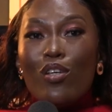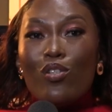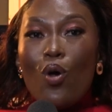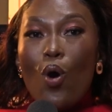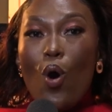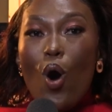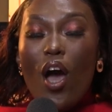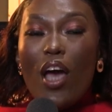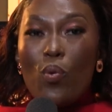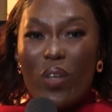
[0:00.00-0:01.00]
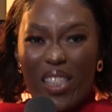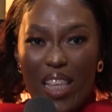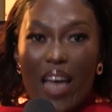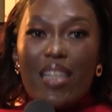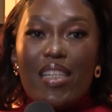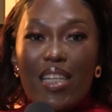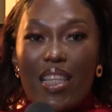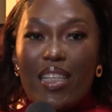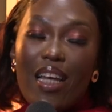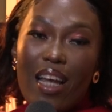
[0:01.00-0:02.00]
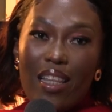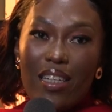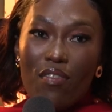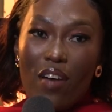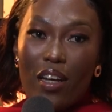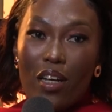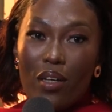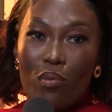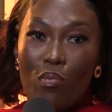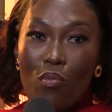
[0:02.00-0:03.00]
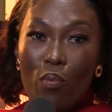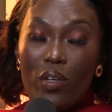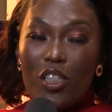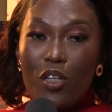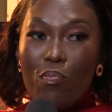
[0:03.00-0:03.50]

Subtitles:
So it was that's another defining moment.